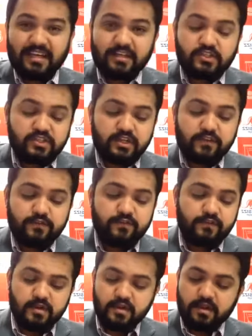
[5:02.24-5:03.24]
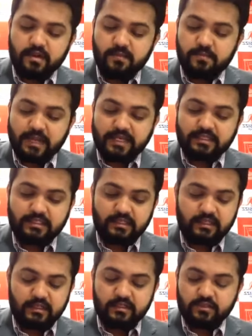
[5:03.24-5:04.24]
chef,
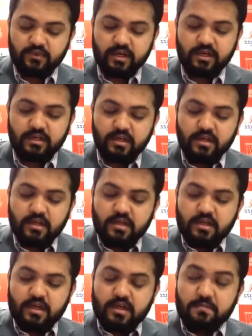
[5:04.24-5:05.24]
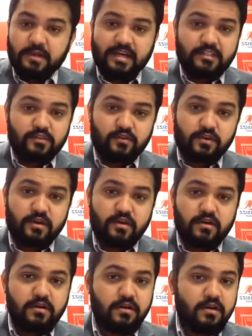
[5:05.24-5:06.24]
painting trade, plasterer,
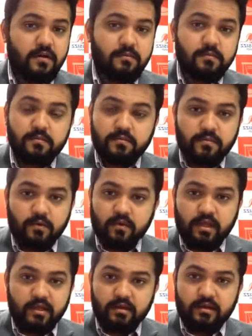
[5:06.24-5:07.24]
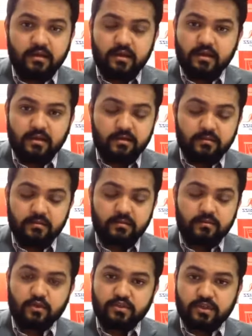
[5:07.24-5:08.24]
and
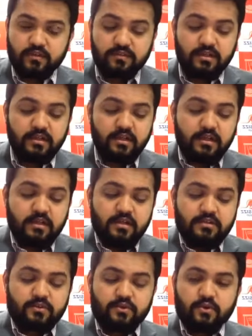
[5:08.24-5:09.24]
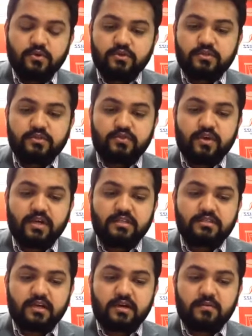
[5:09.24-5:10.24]
those kind of things. So those
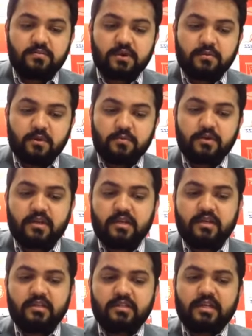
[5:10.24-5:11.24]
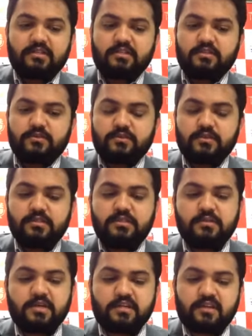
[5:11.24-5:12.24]
trades are pretty popular in international students,
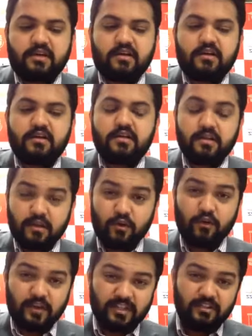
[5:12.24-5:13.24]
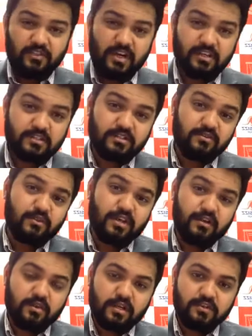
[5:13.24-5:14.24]
but there are a lot of other trades you can
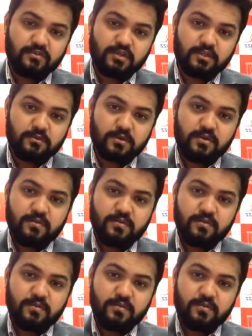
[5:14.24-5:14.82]
look into as well,